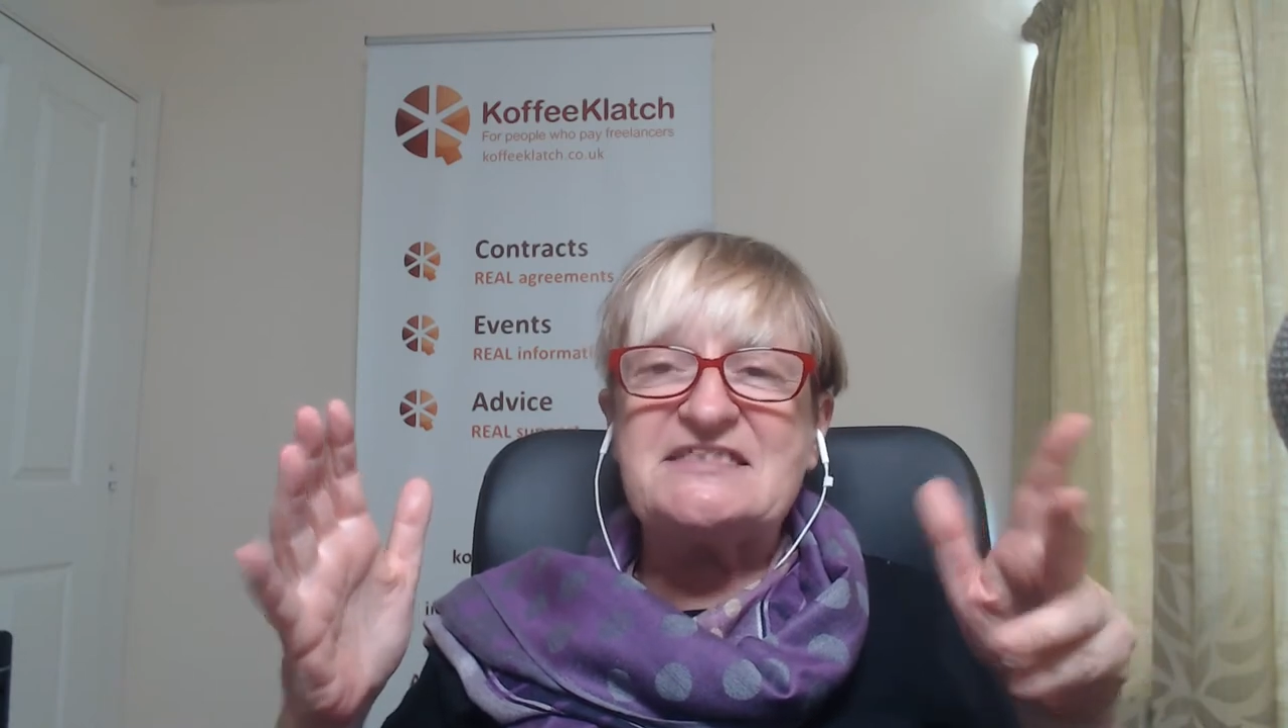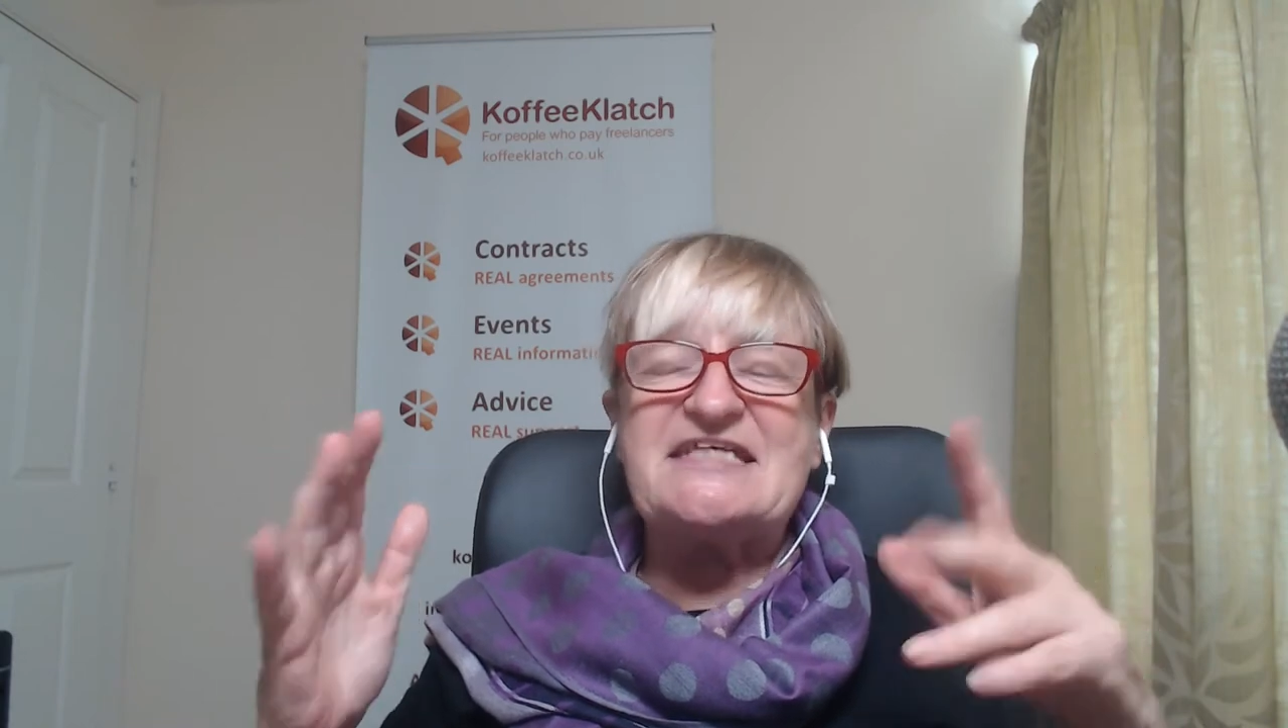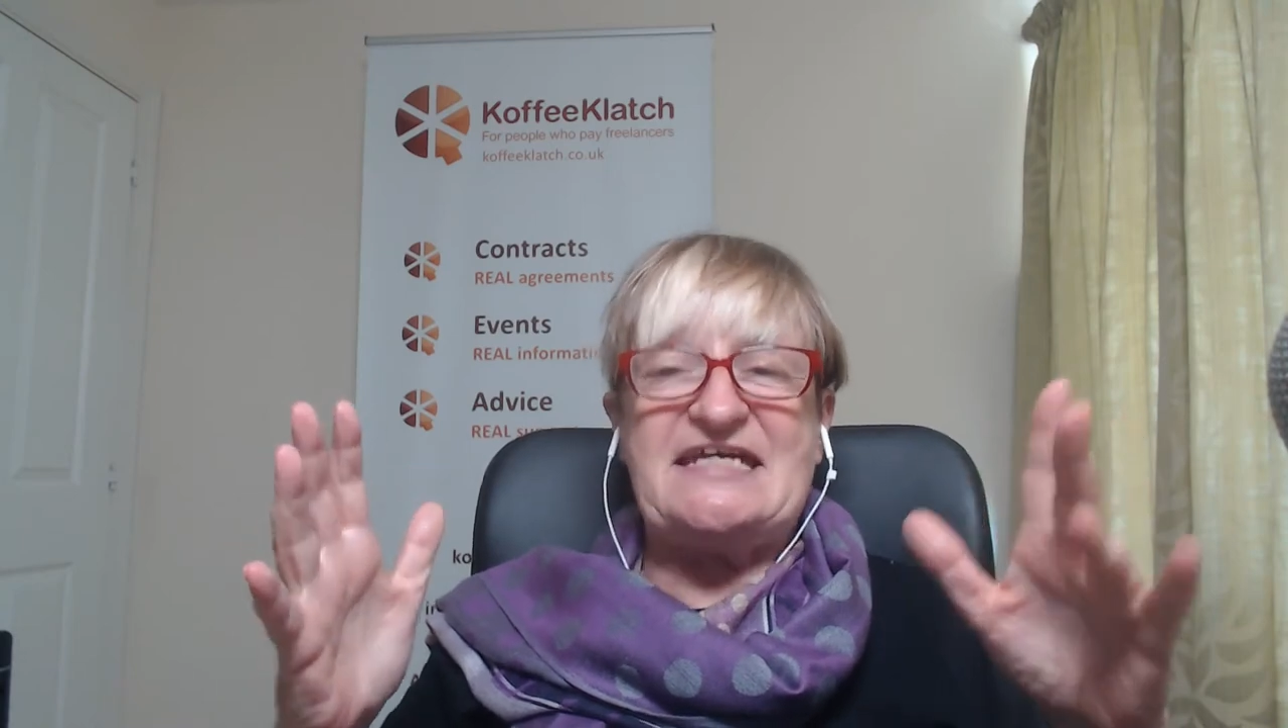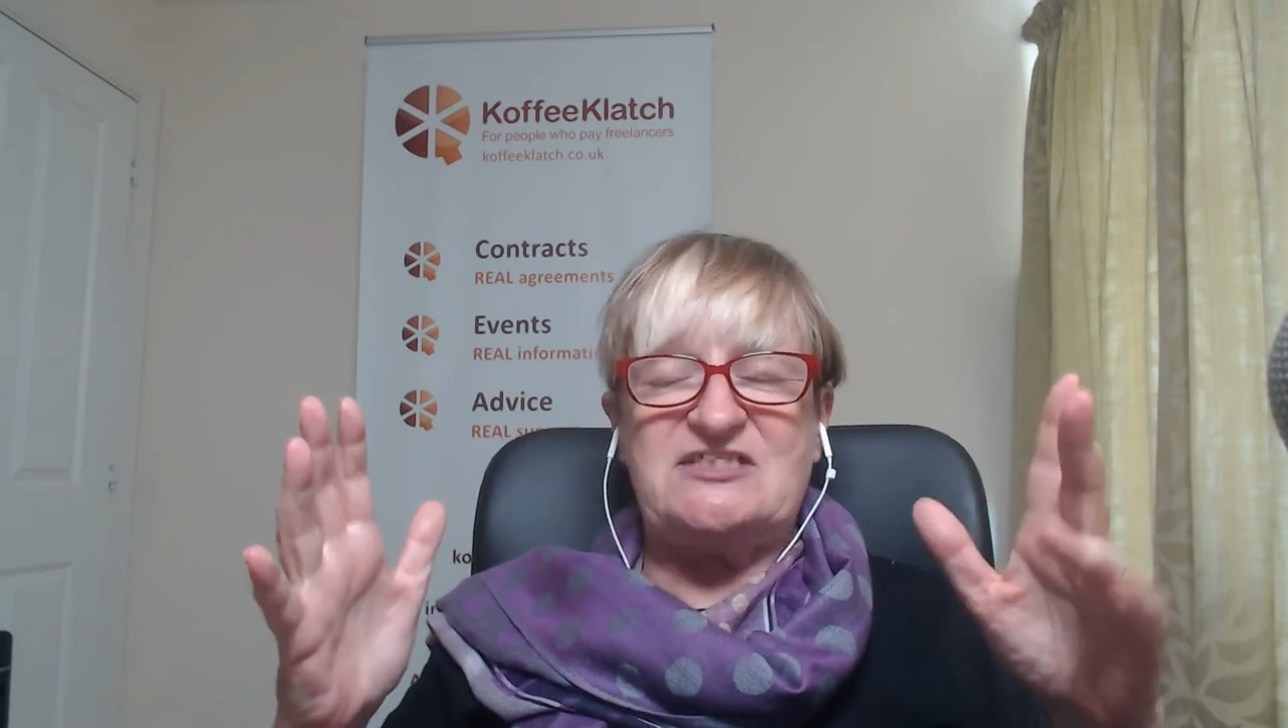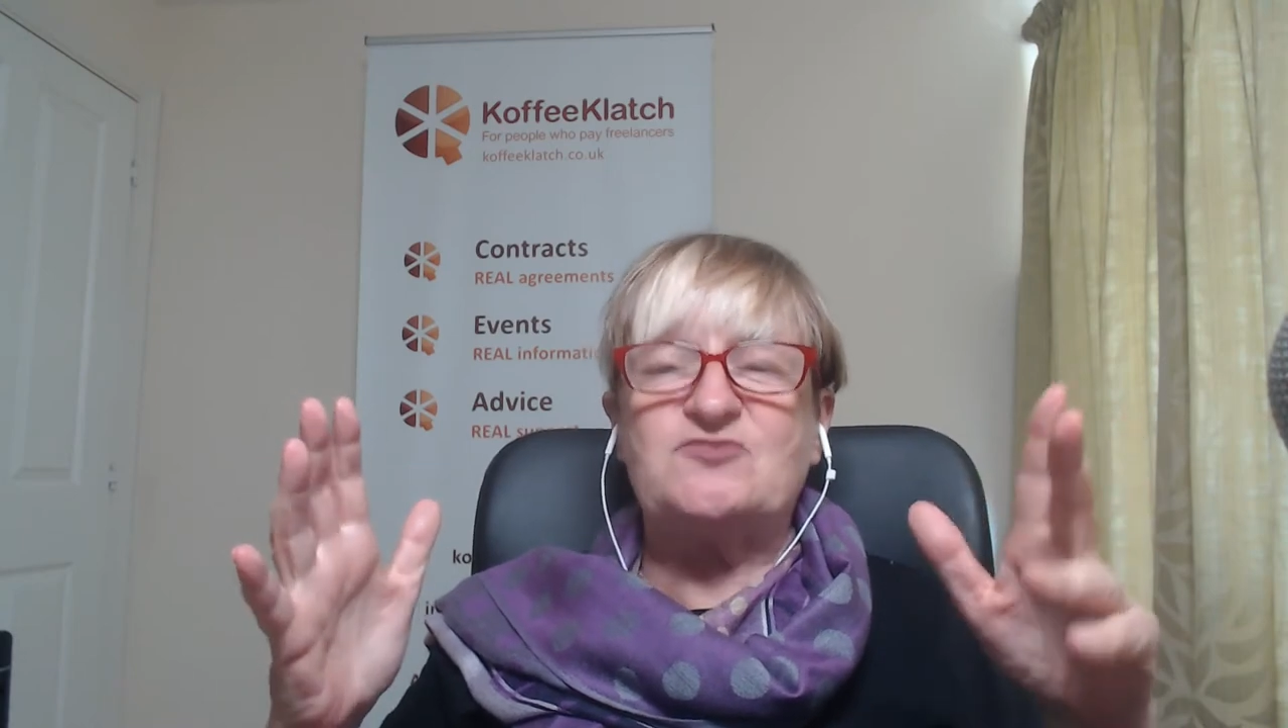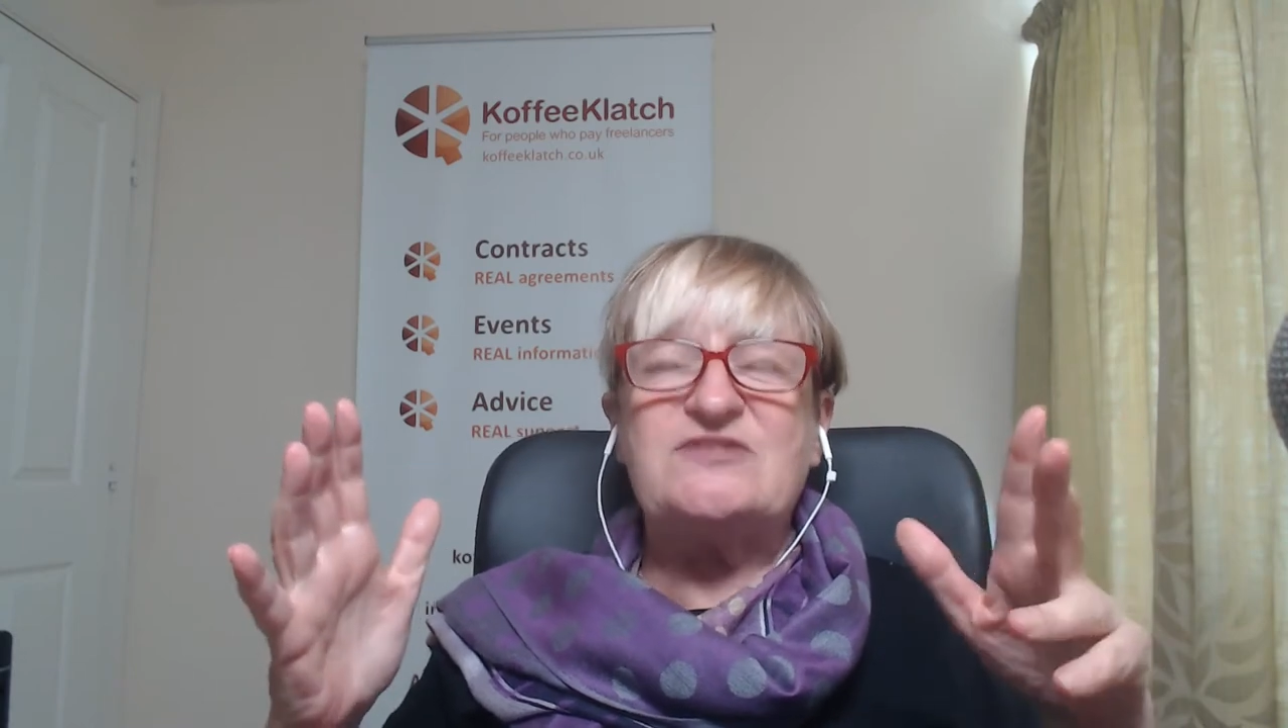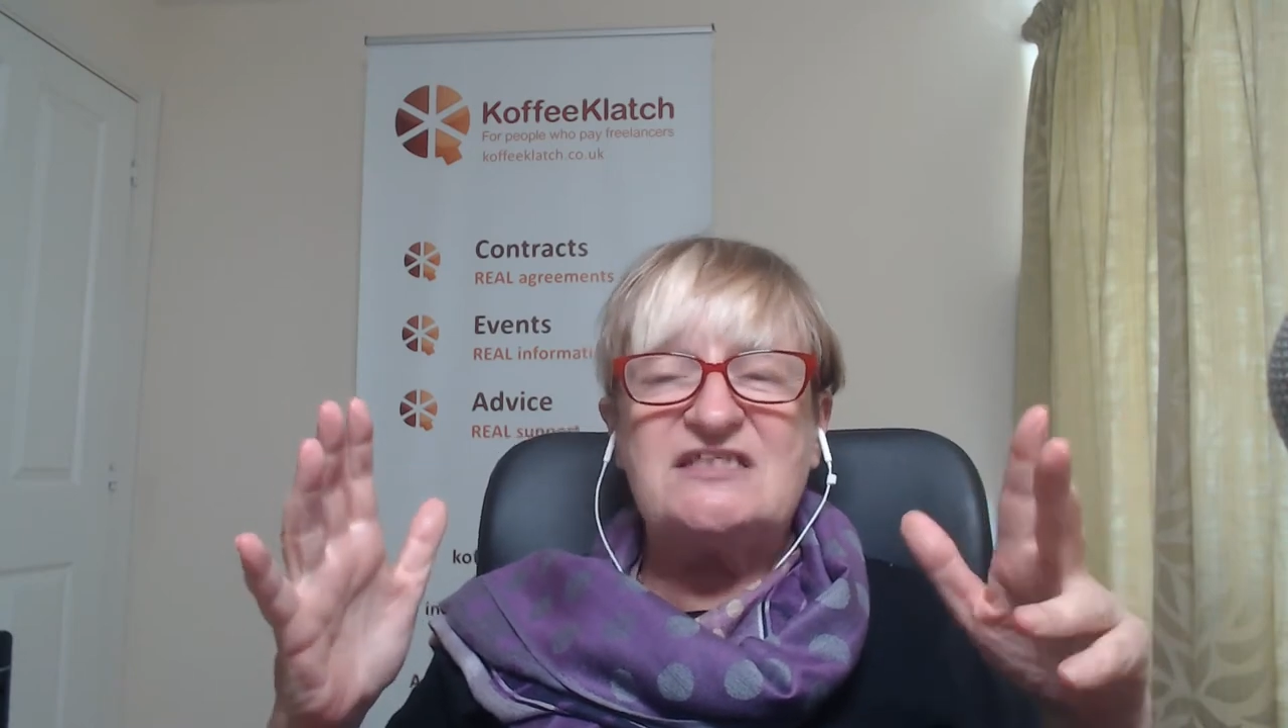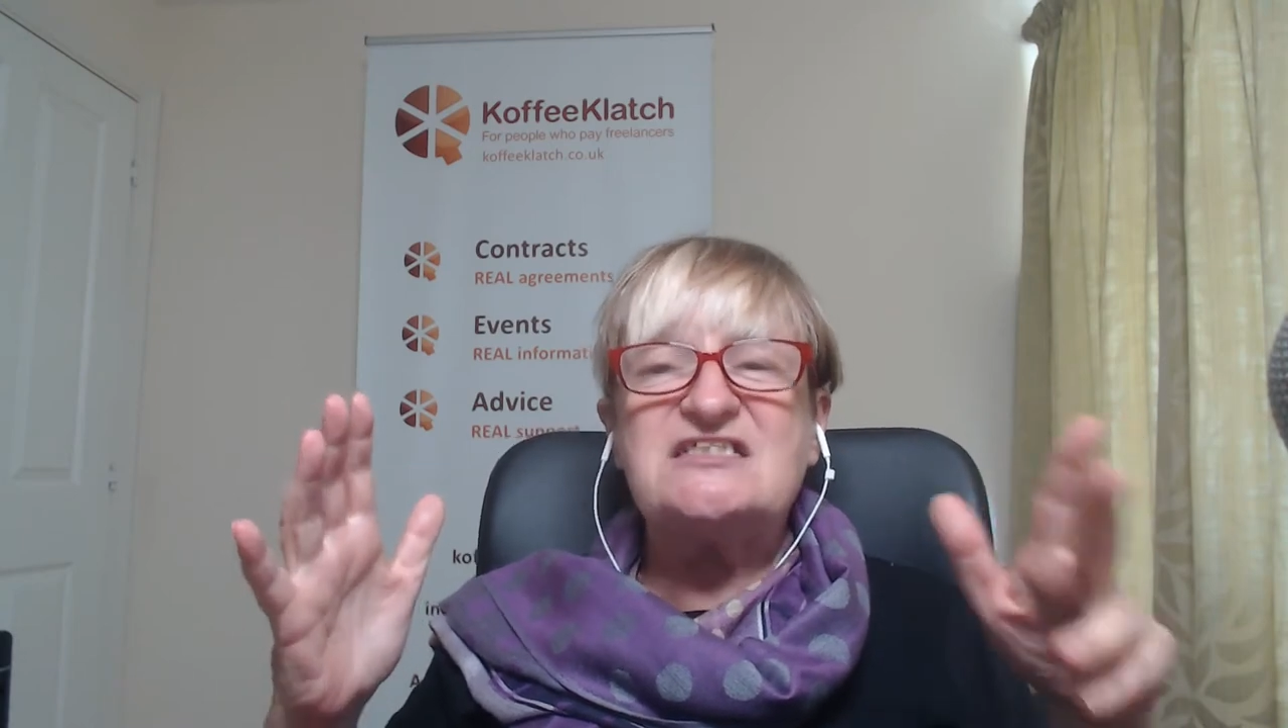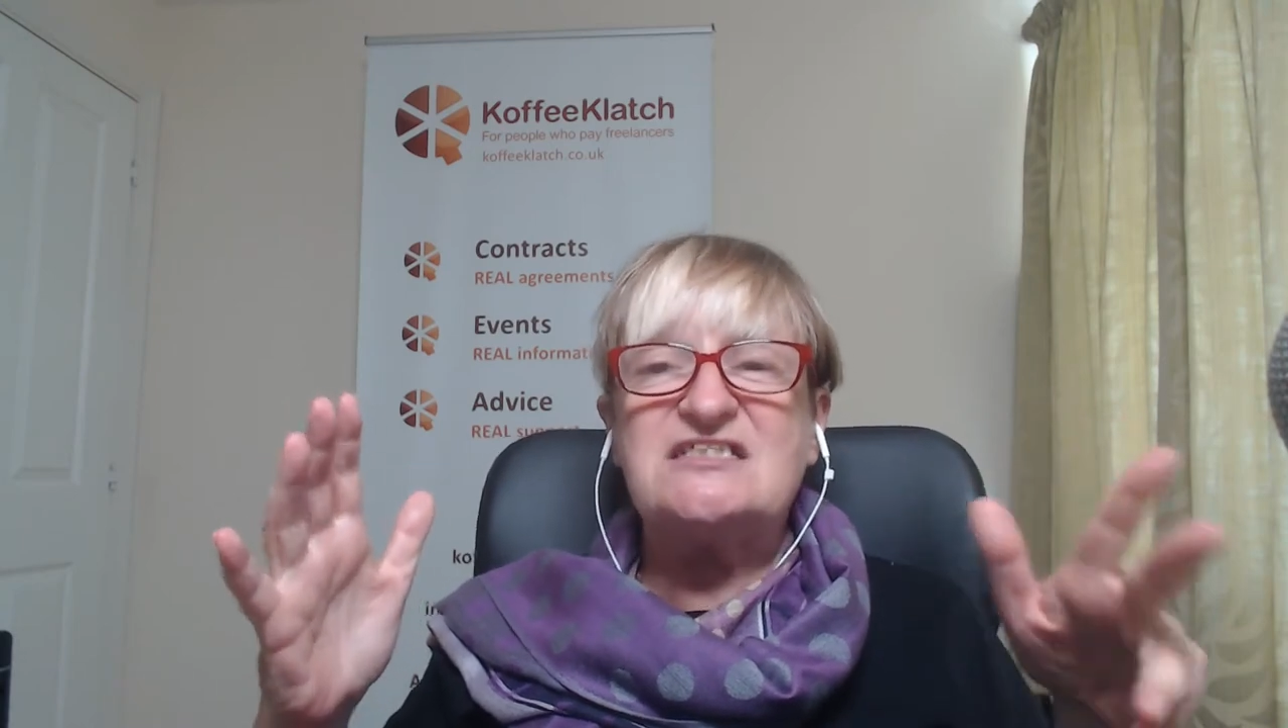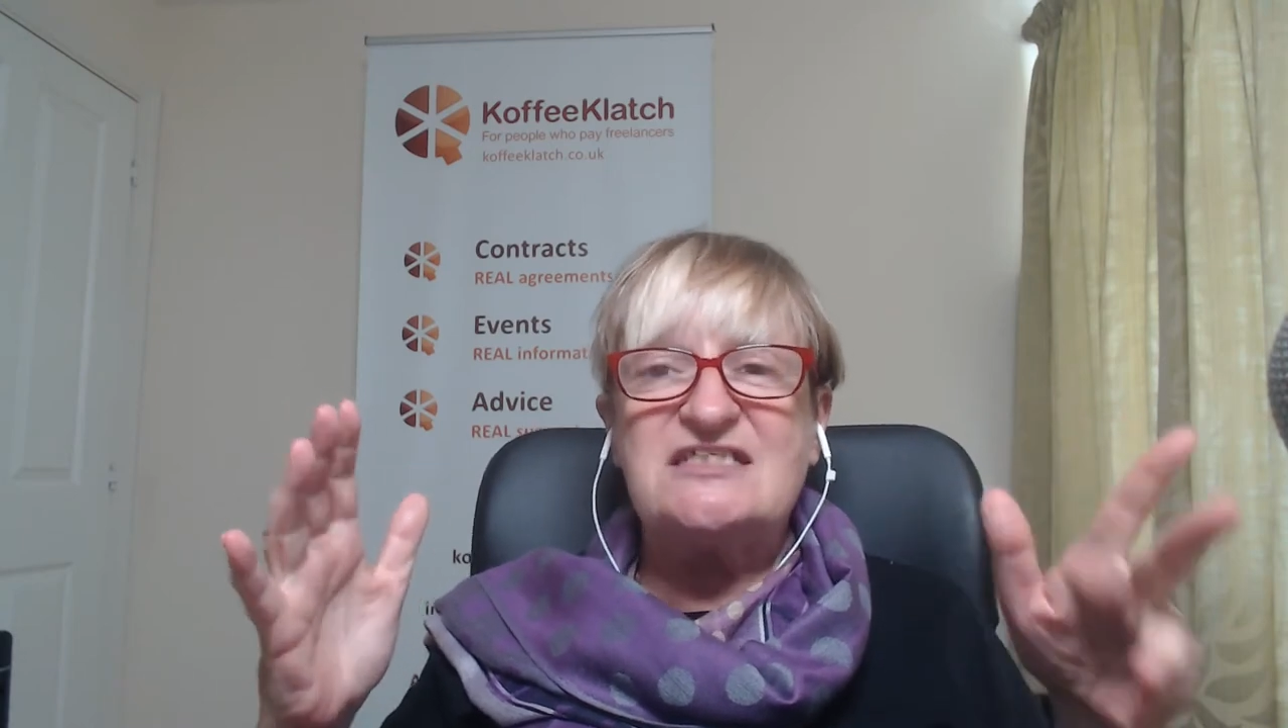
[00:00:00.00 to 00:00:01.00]
test when
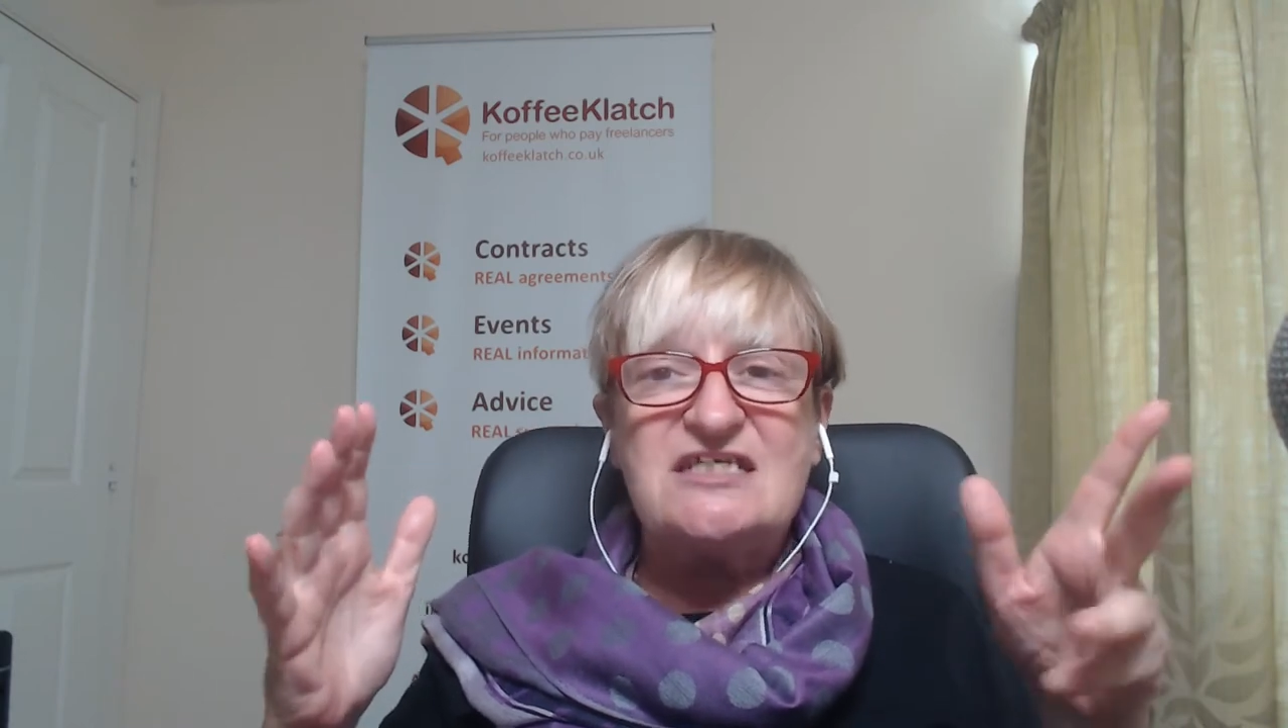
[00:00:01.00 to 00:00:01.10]
they didn't